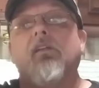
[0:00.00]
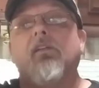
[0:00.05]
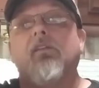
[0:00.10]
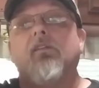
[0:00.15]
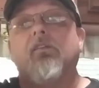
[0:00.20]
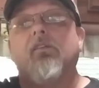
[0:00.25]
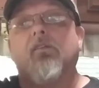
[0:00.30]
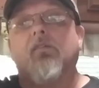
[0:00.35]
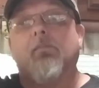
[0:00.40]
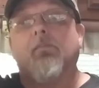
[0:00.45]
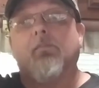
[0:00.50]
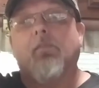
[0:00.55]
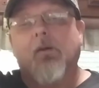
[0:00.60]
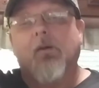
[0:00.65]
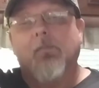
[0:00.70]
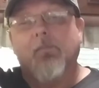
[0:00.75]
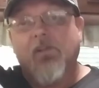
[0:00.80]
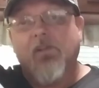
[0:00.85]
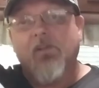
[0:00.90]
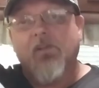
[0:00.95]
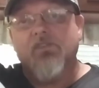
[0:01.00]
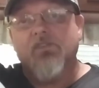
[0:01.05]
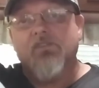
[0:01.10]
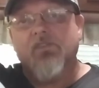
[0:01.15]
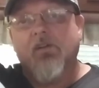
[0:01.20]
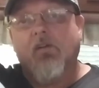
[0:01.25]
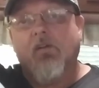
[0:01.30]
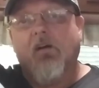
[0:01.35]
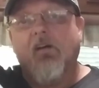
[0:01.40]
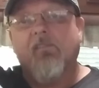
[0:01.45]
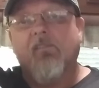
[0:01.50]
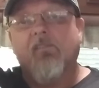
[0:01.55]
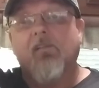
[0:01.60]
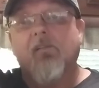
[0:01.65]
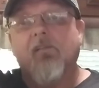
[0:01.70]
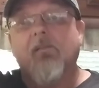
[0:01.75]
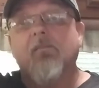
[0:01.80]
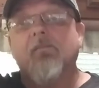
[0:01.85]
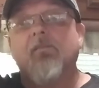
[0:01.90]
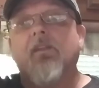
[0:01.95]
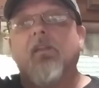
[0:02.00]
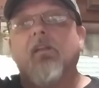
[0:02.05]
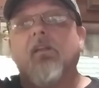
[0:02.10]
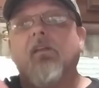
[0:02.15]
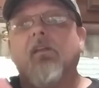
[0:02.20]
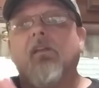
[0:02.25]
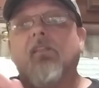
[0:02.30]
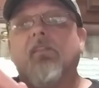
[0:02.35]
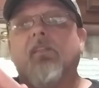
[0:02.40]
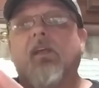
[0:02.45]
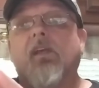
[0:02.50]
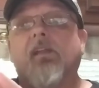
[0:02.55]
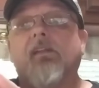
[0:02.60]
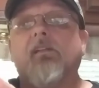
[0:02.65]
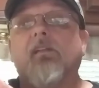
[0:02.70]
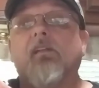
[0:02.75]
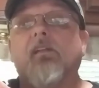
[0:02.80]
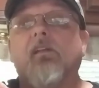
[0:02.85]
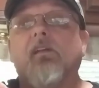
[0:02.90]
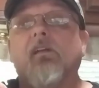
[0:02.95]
your barbecue shut off, then